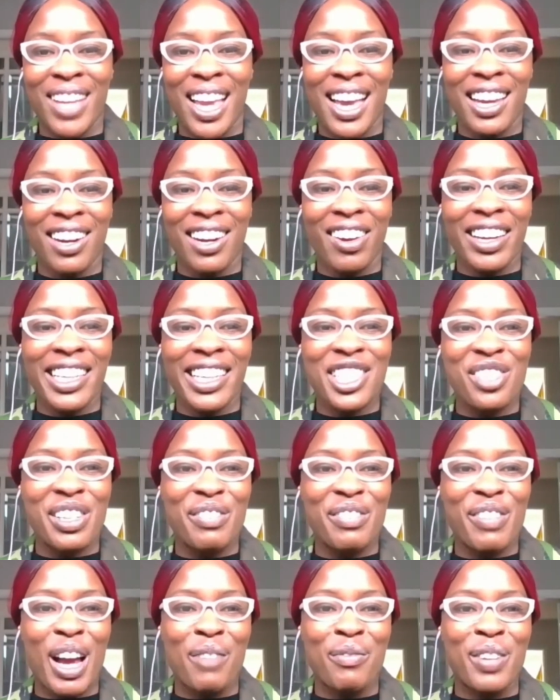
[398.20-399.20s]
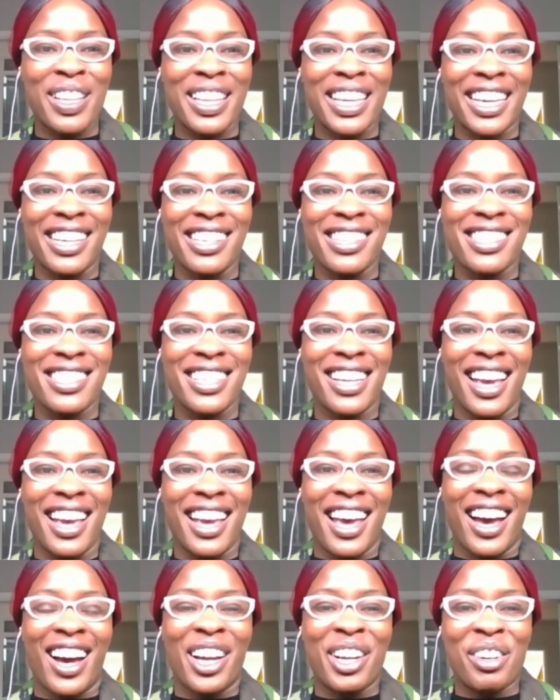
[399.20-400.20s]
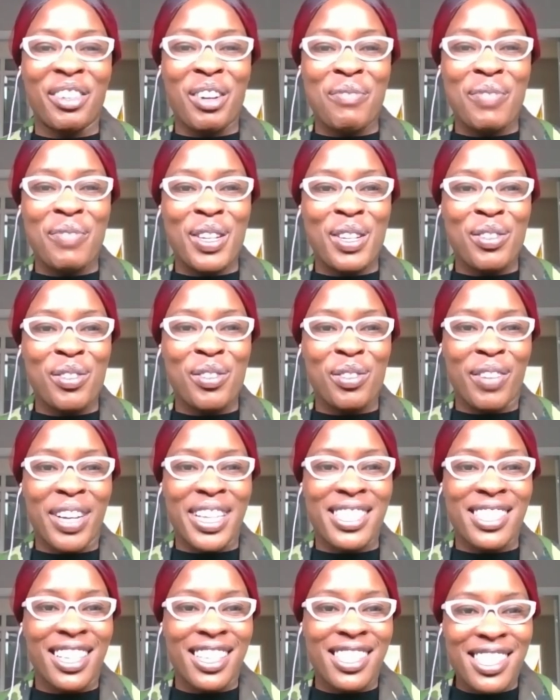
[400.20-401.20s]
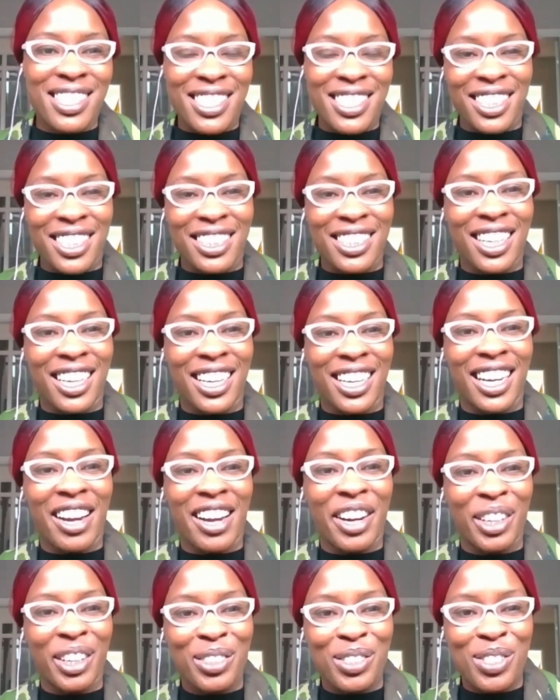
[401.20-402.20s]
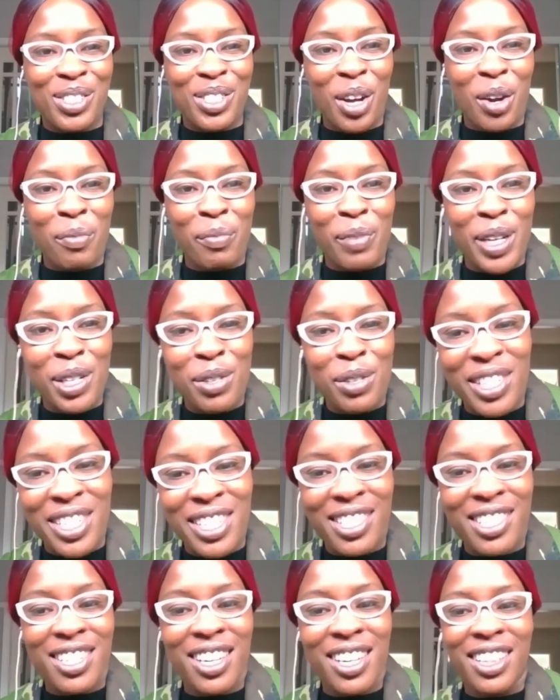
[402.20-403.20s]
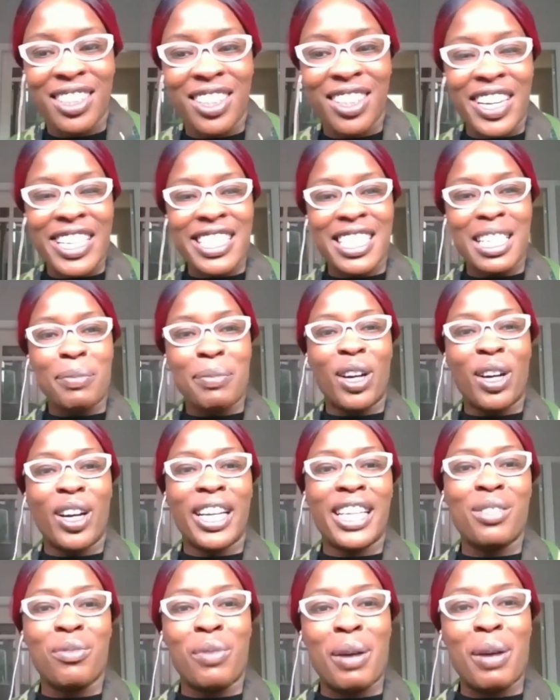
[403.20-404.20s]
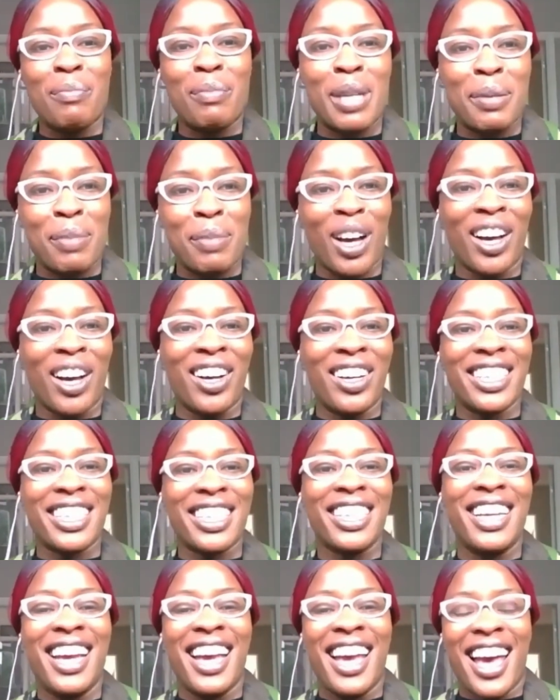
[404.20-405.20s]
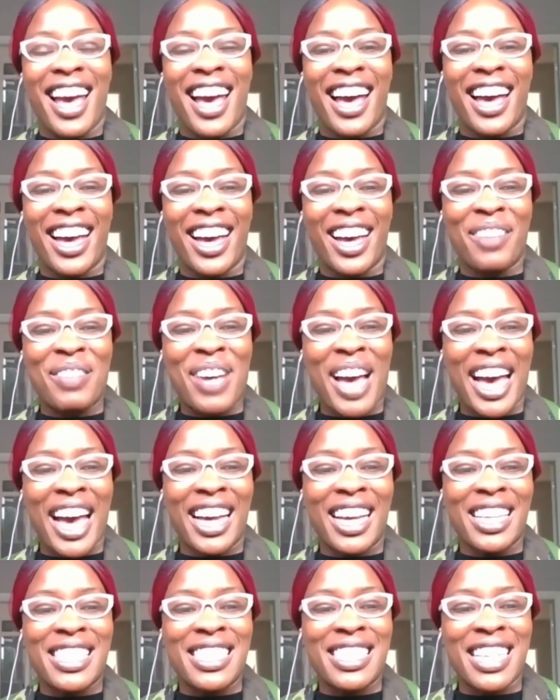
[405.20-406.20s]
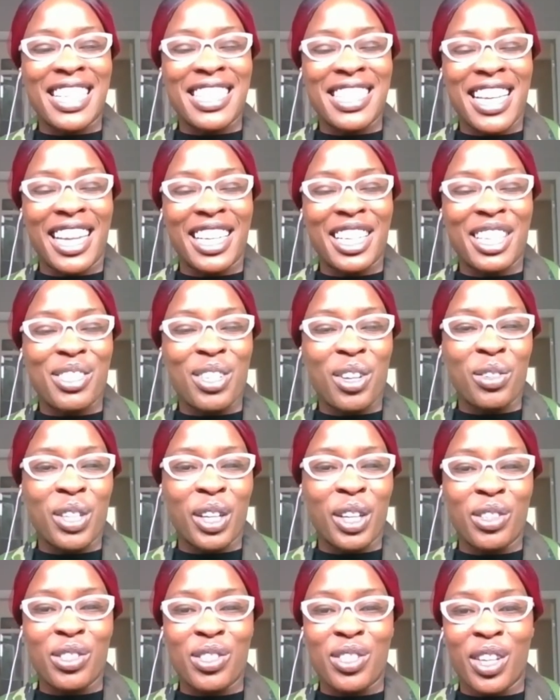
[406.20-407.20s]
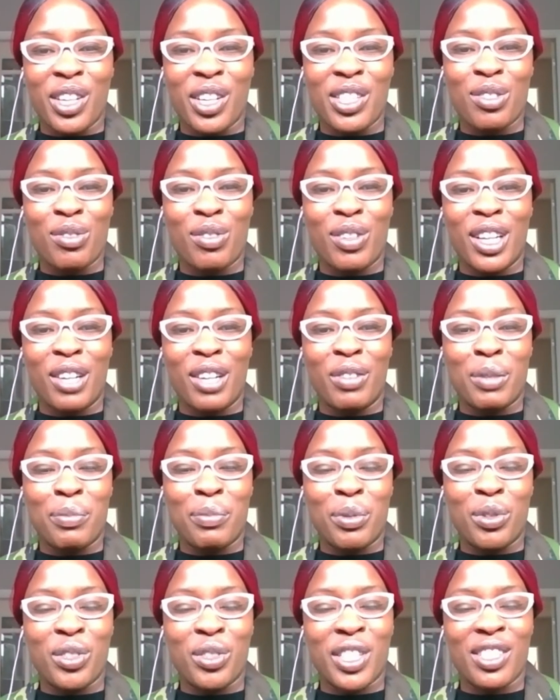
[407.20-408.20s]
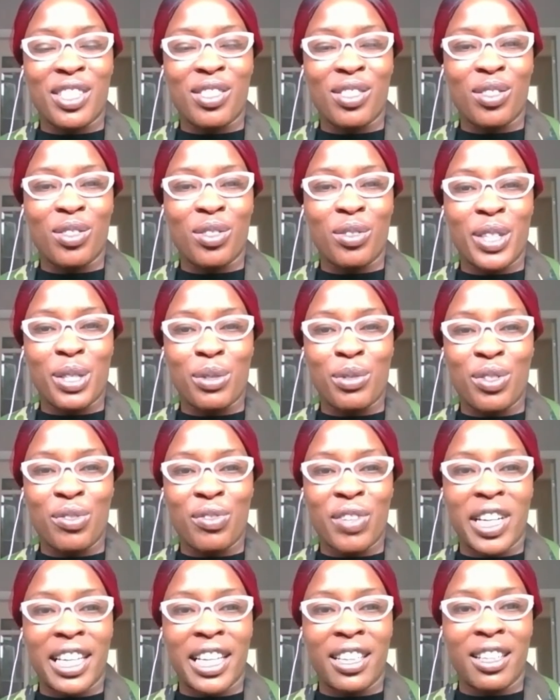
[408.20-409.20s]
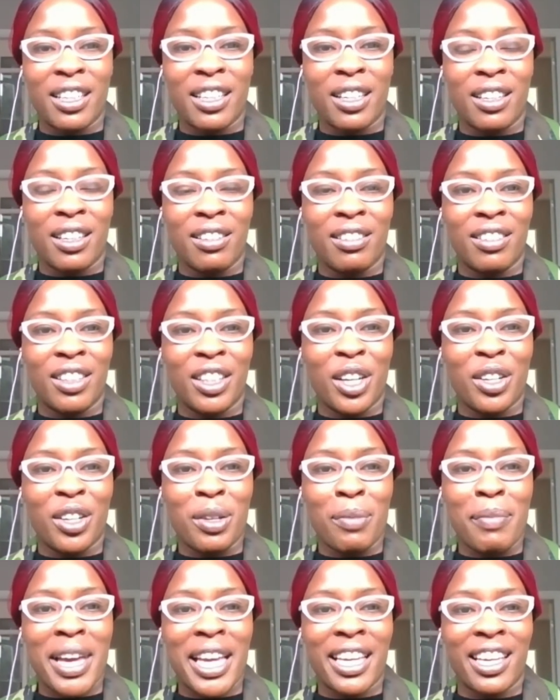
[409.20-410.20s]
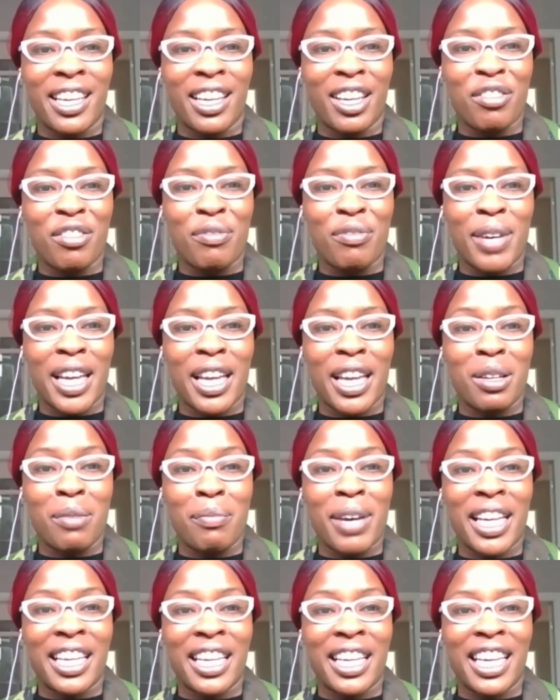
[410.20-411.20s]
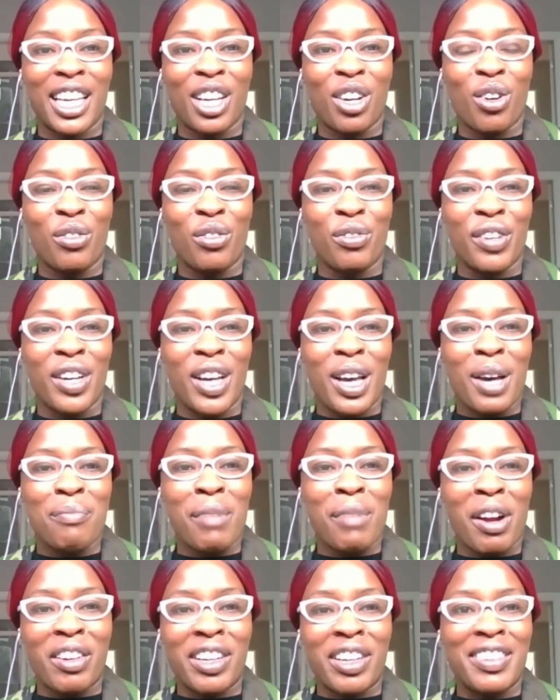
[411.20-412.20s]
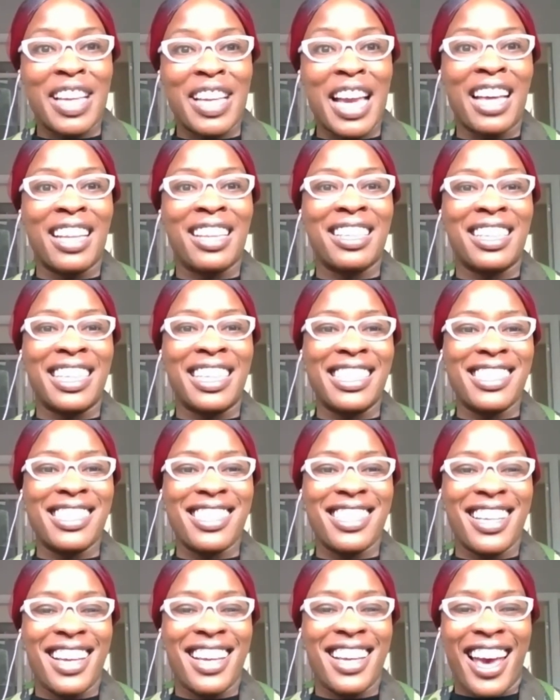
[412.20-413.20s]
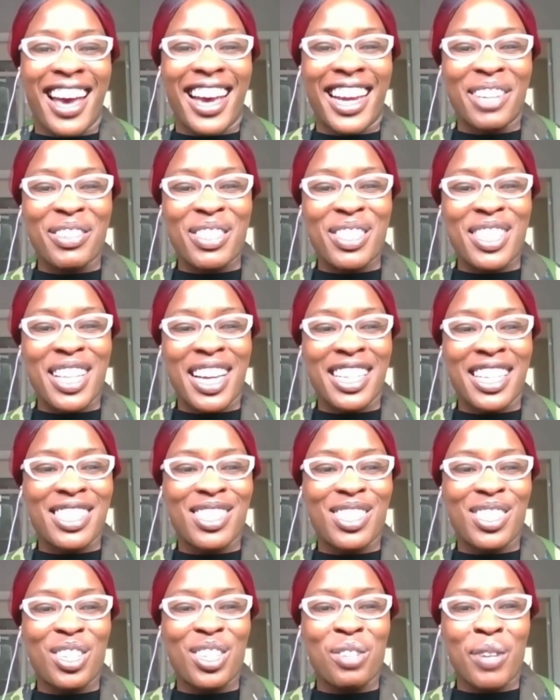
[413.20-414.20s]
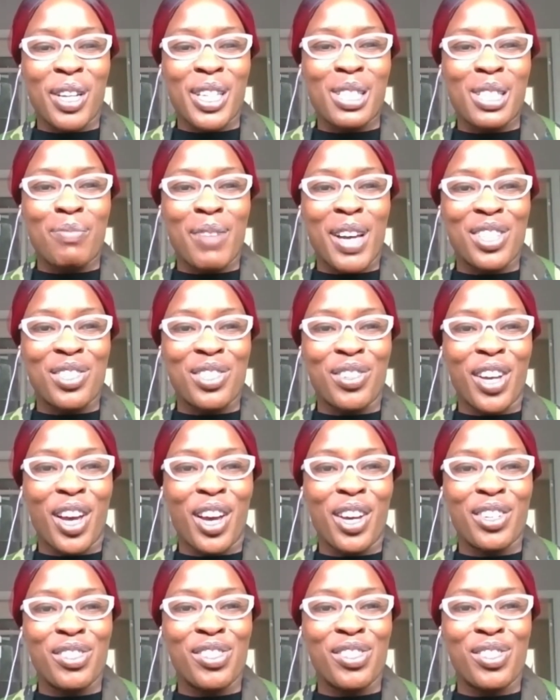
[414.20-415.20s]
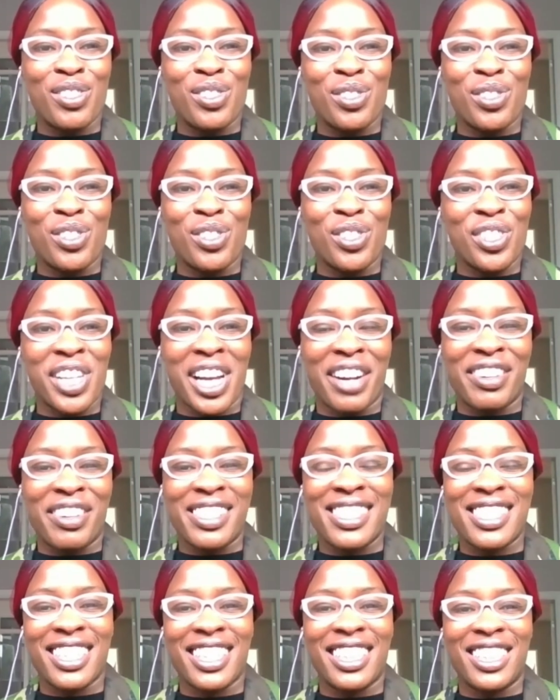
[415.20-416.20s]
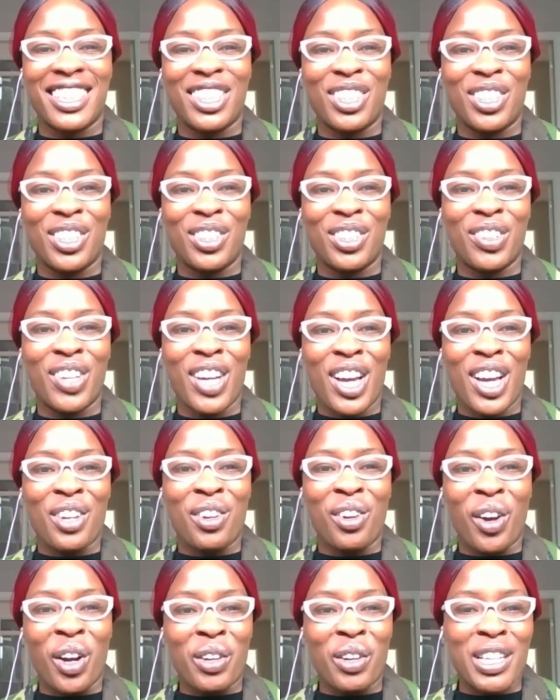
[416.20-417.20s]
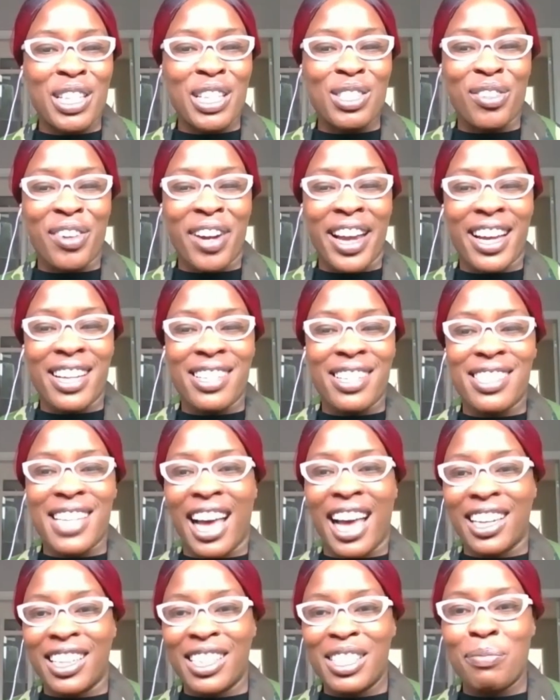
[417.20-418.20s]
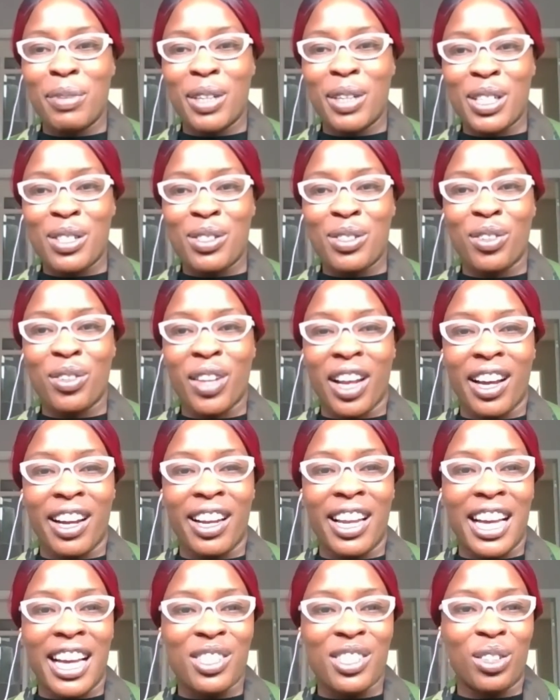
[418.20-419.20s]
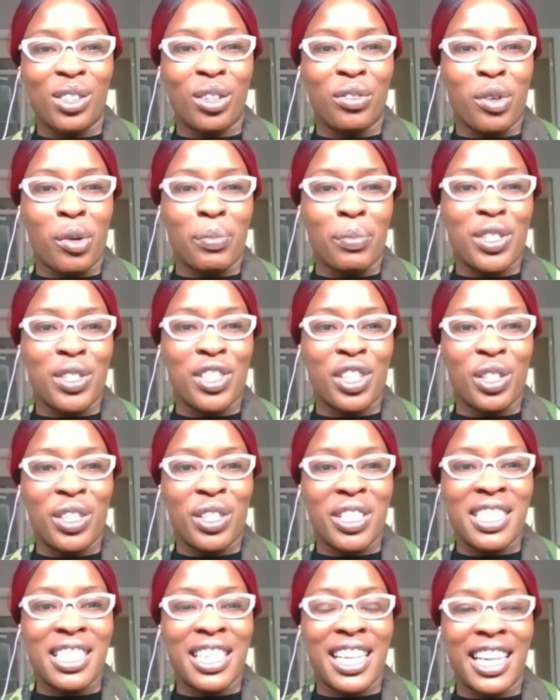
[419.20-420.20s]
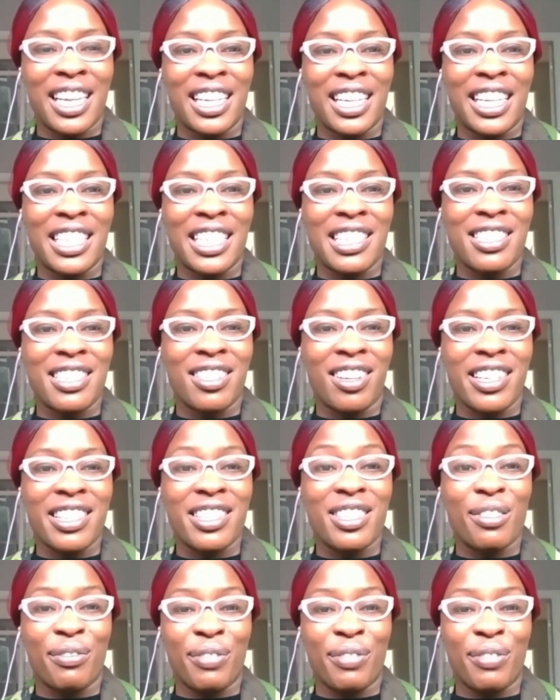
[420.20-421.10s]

And I literally ran with it. I grew up in Northwest London, an area called Stonebridge, which is tucked nicely behind Wembley Park. And at 10 years old, I got to go to a lovely boarding school, which was really the making of me and the making of Marilyn the athlete. And it was thanks to my special coach, George Harrison, who not only saw I had talent, but he saw that I lacked a lot of opportunity, and he decided to